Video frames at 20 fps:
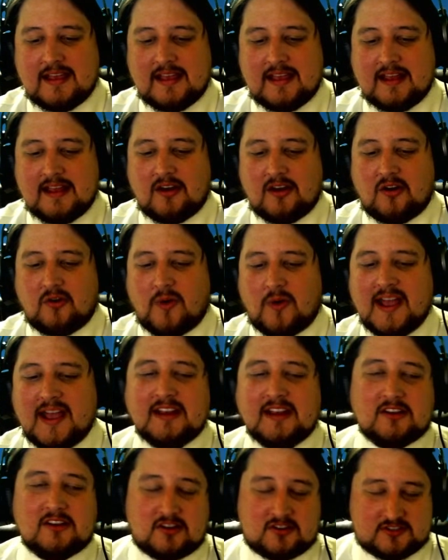in
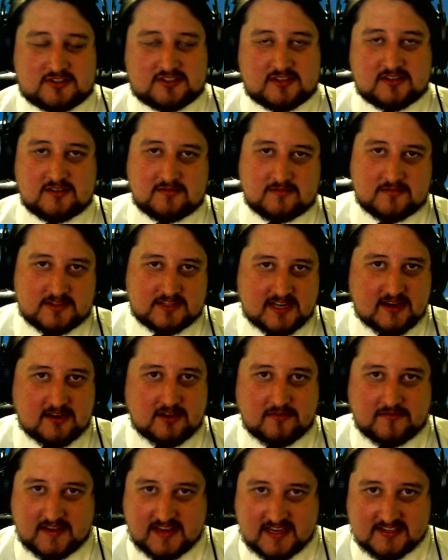Hawaiian culture, which I don't know
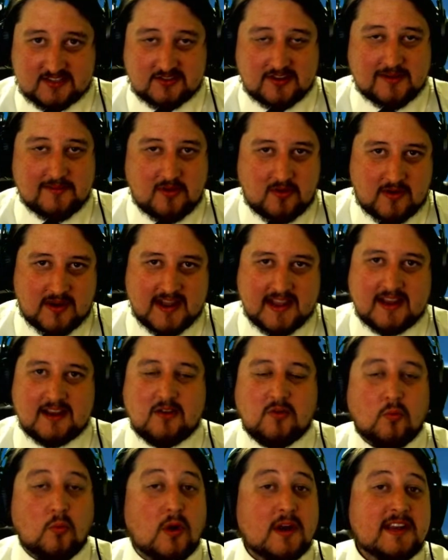if you guys know, I'm Hawaiian,
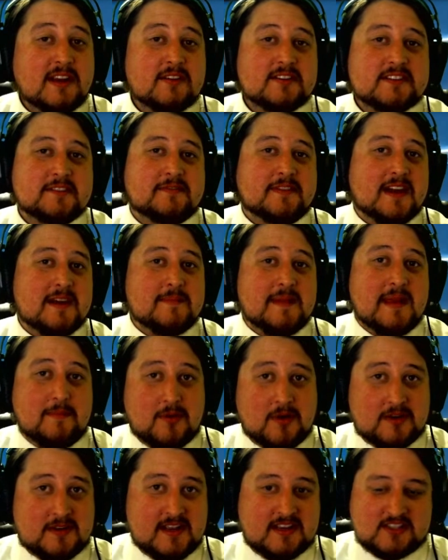1 year is a very big
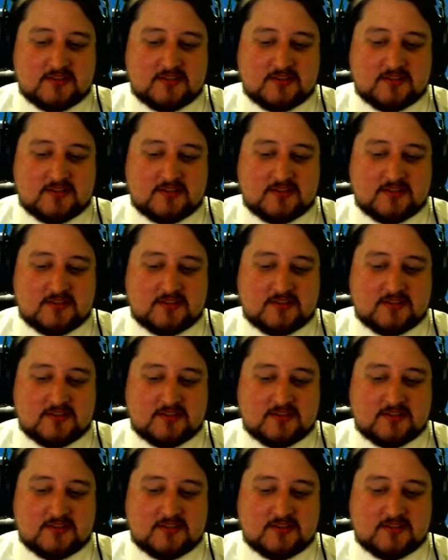birthday.